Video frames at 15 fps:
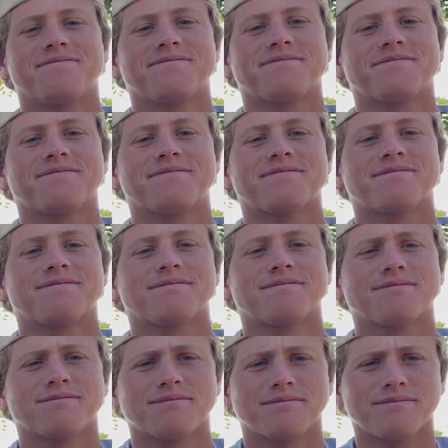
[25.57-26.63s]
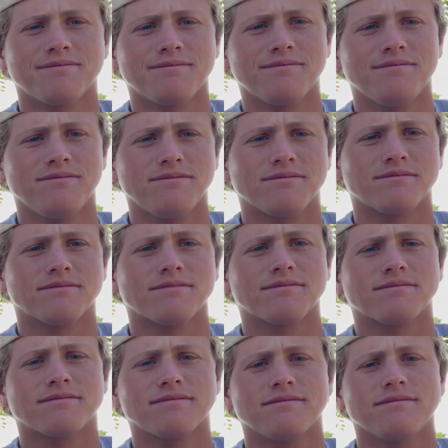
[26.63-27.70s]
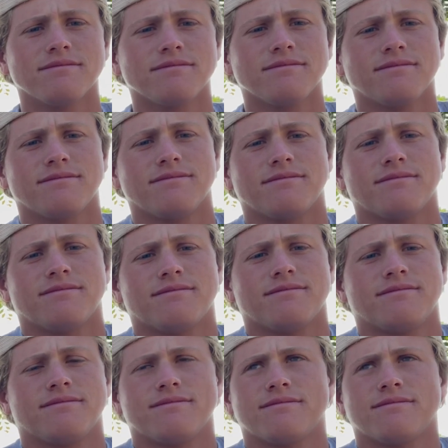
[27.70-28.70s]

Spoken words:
This person isn't speaking.